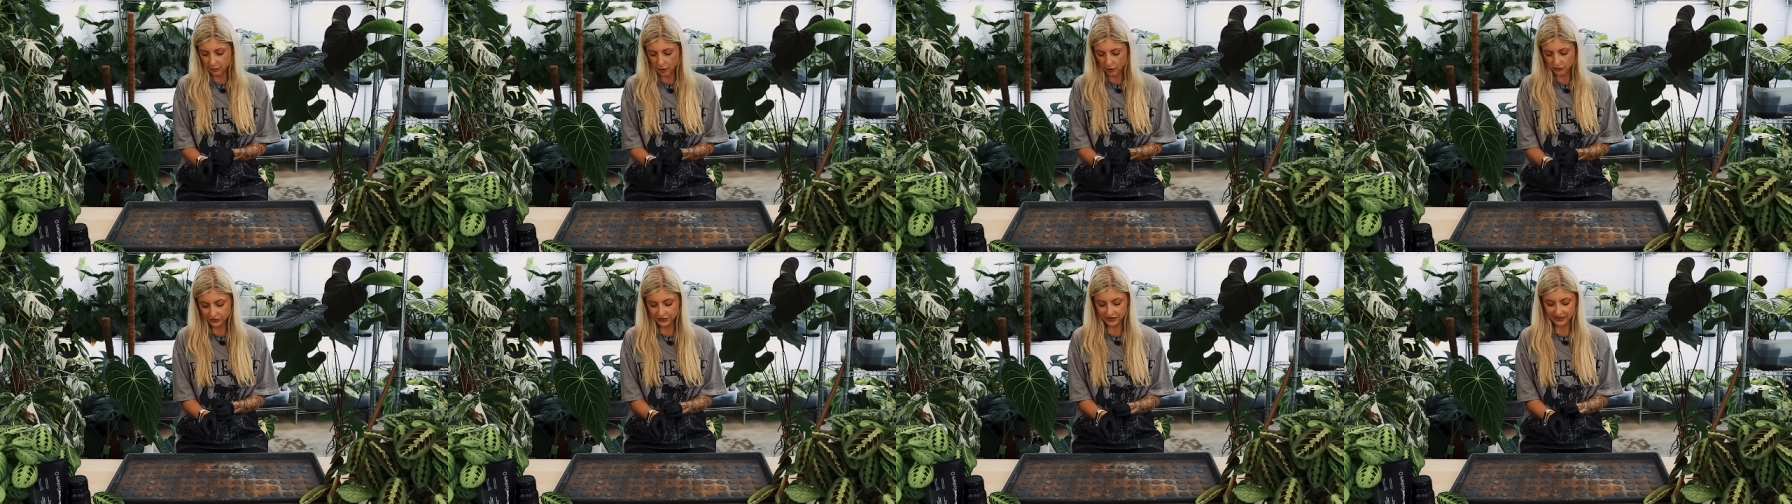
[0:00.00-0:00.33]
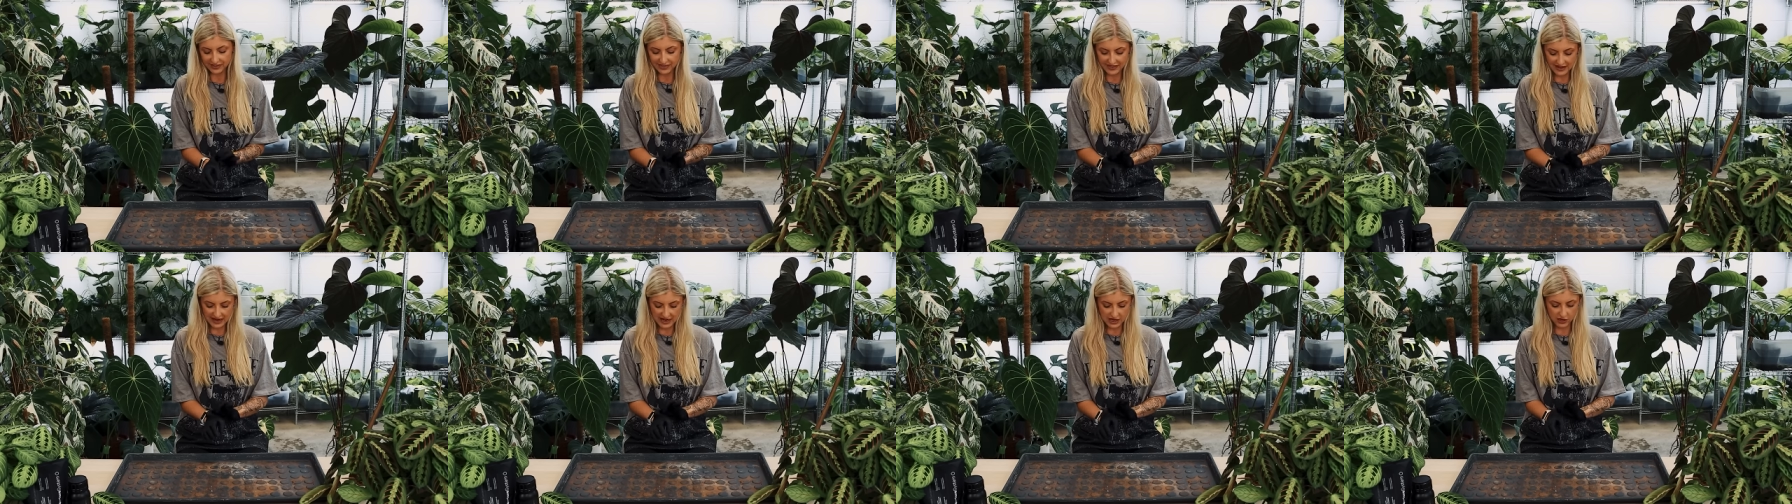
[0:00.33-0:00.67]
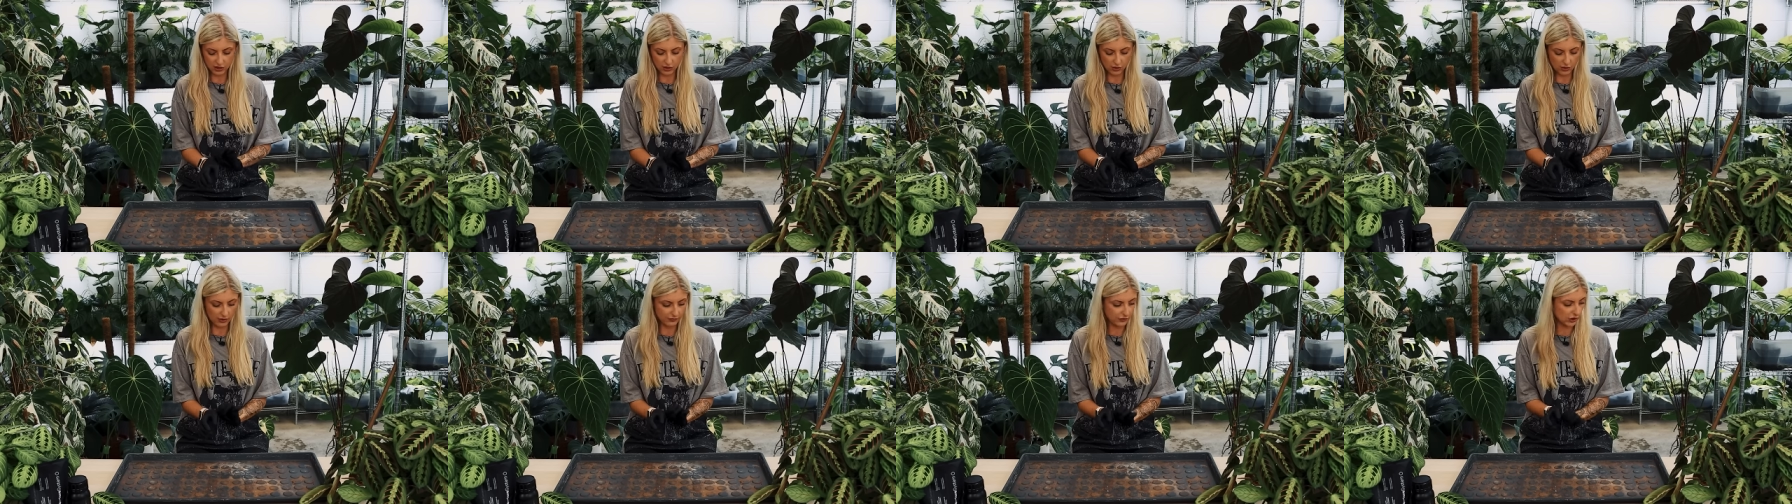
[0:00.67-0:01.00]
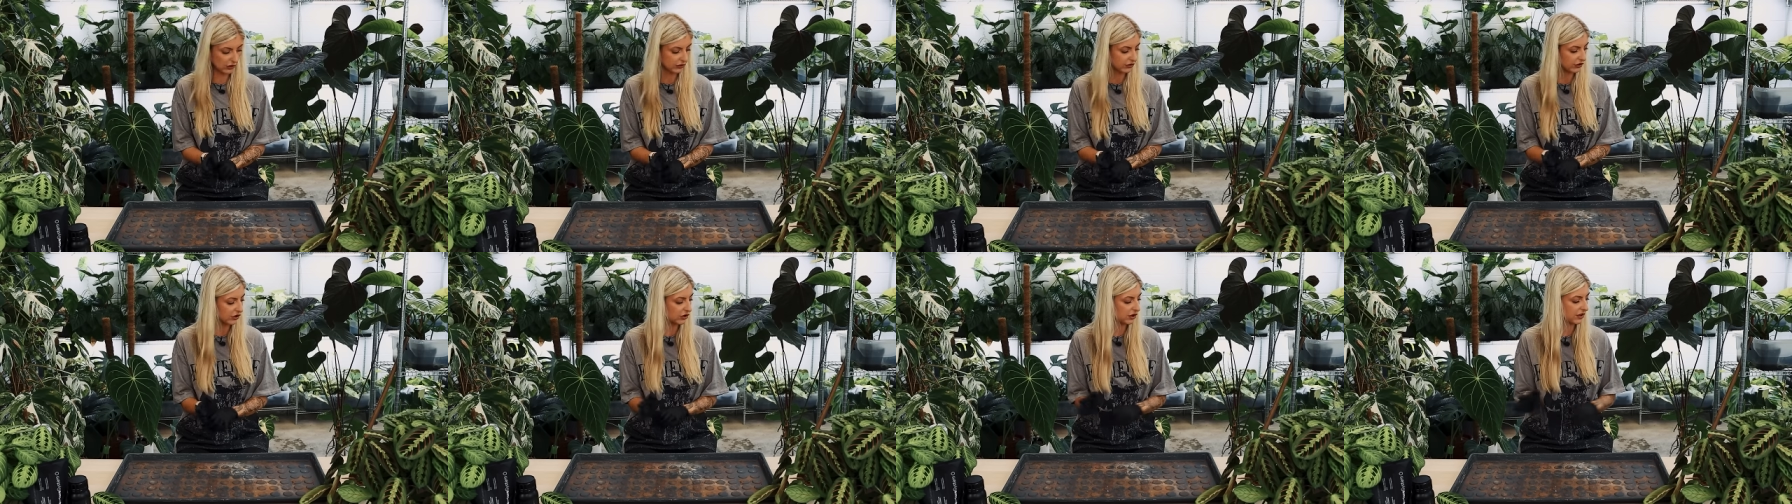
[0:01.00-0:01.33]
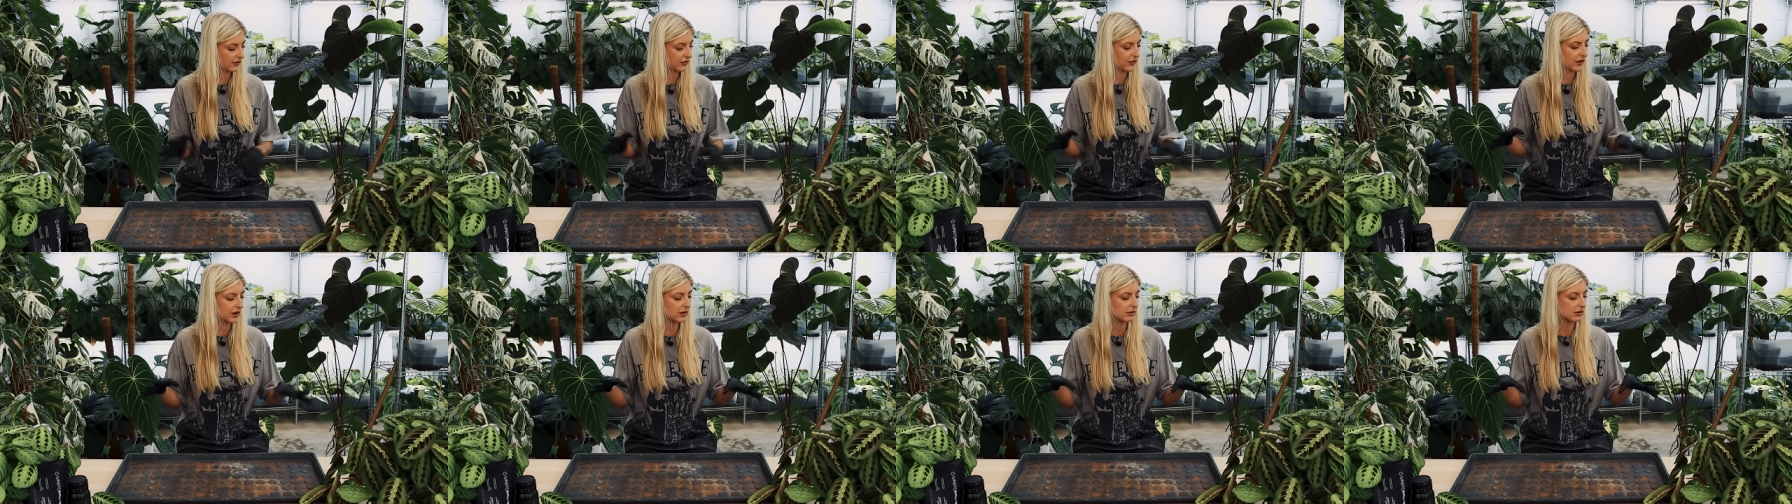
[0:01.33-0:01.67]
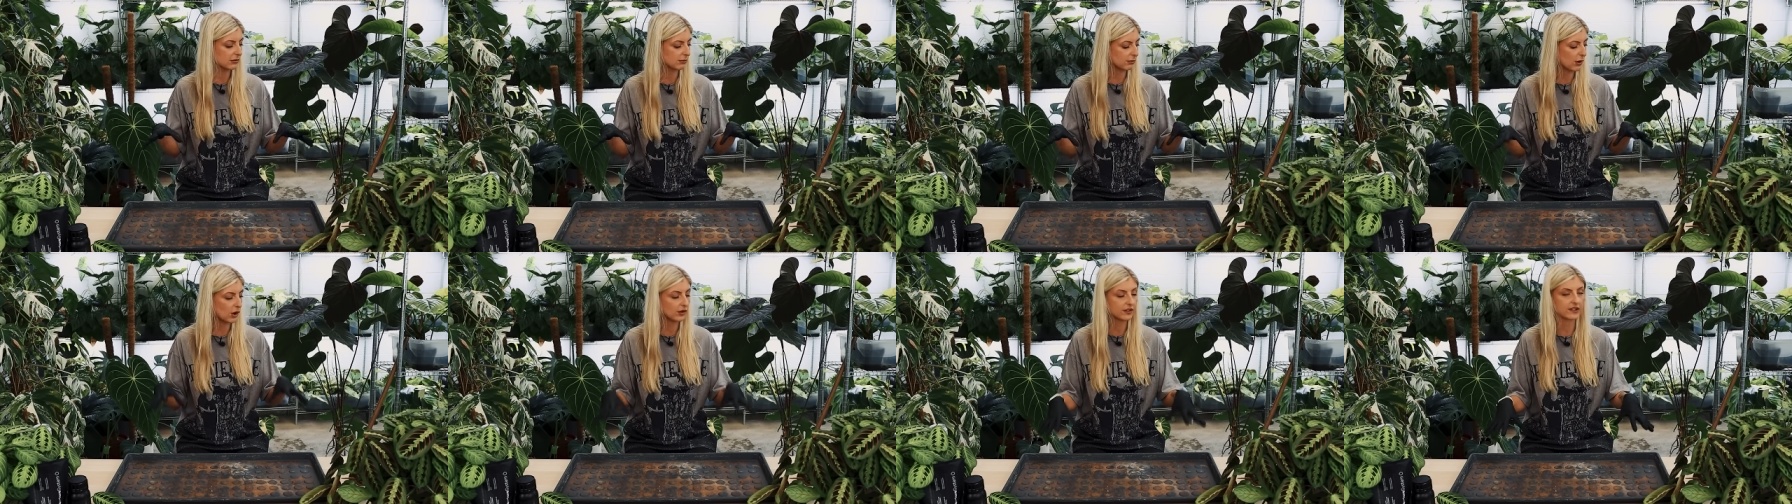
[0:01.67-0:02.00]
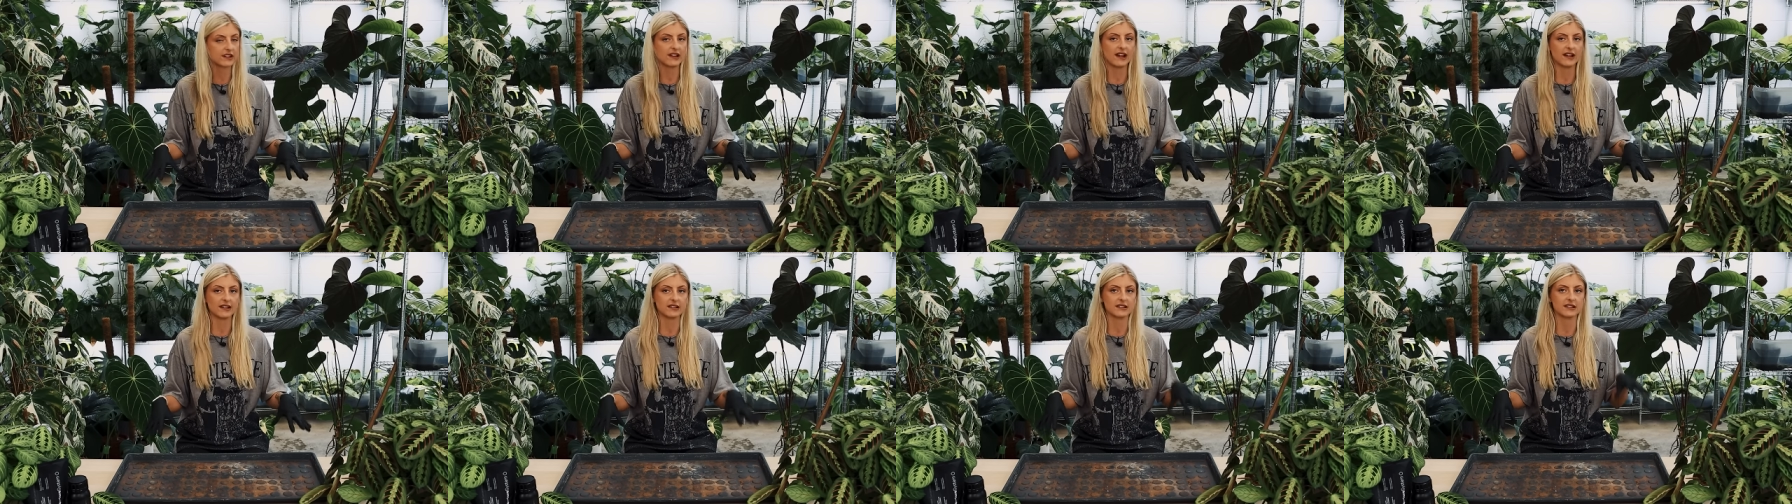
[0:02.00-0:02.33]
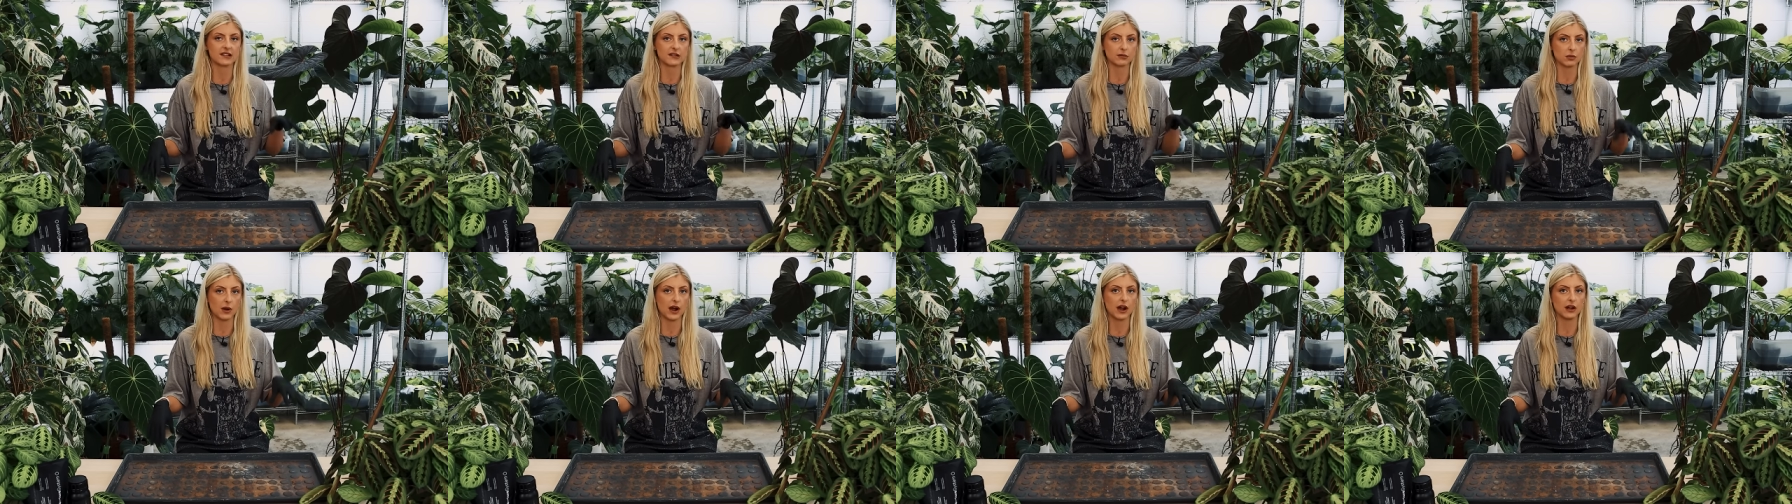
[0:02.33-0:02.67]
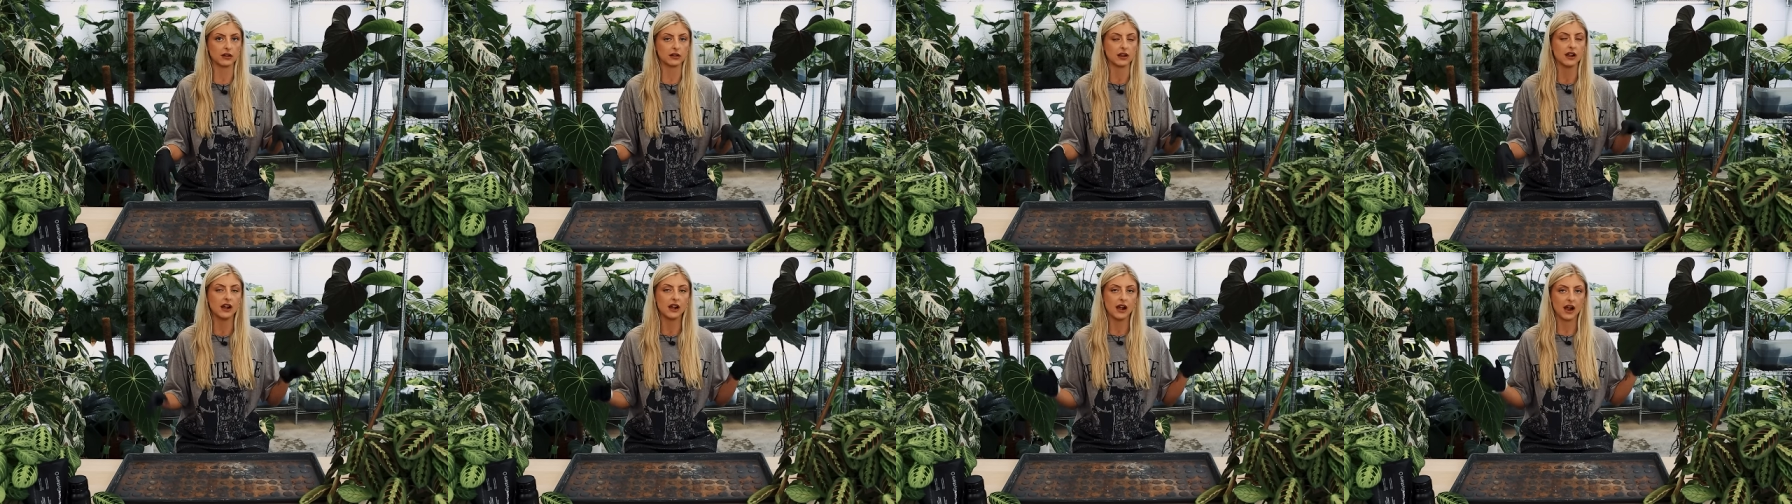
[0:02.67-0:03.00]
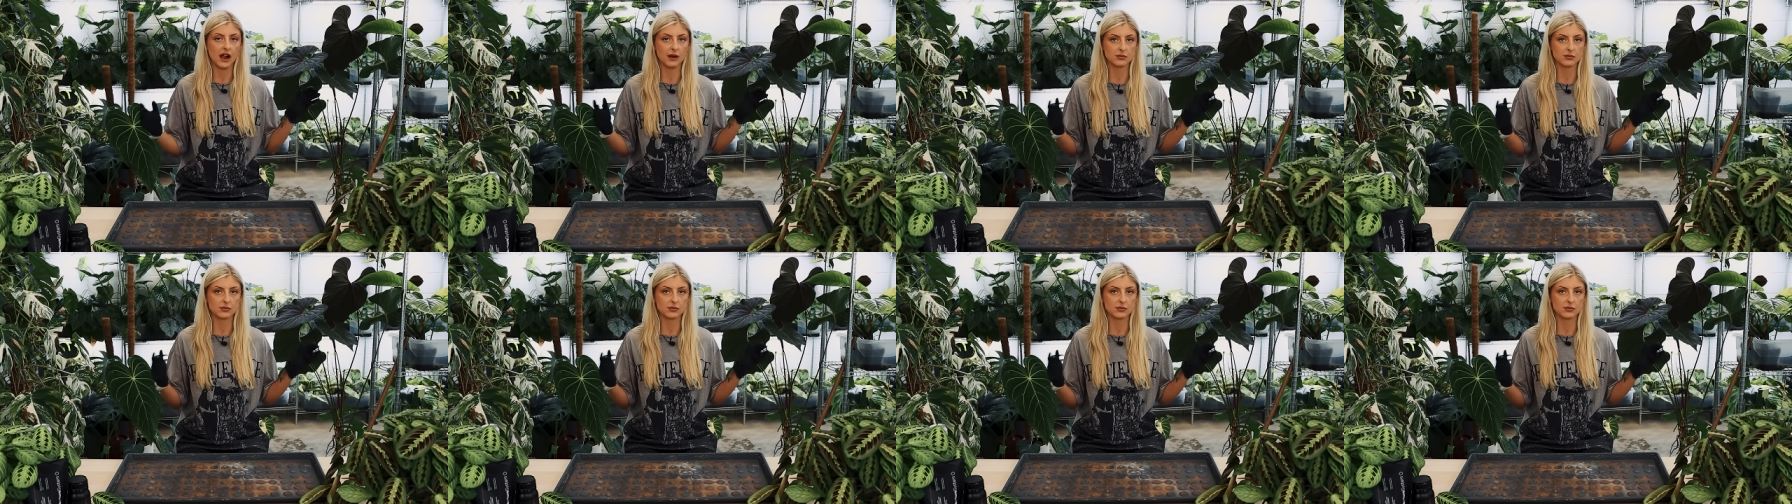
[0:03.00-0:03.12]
But there you go. I've got two different pot sizes as well.